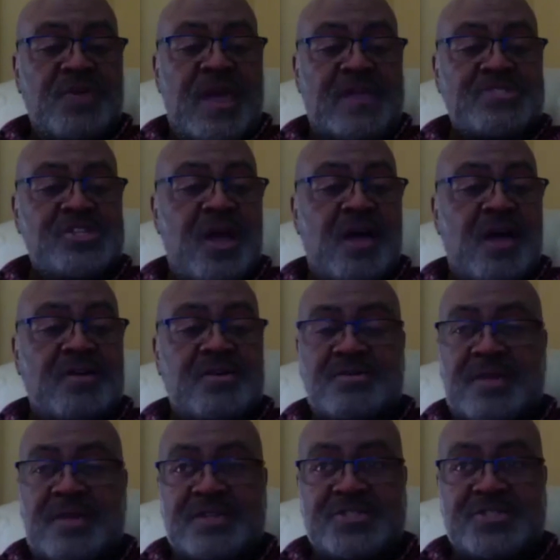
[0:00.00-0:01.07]
As a
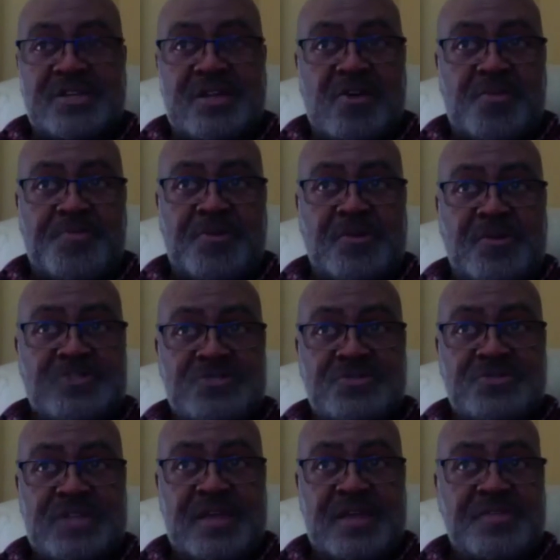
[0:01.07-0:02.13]
younger person,
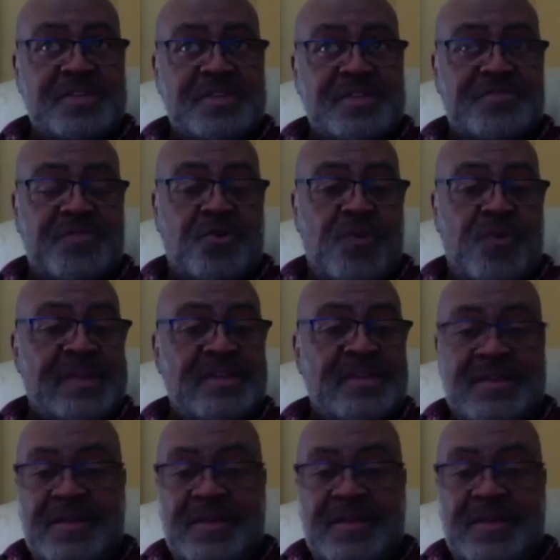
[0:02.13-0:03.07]
you take things for granted.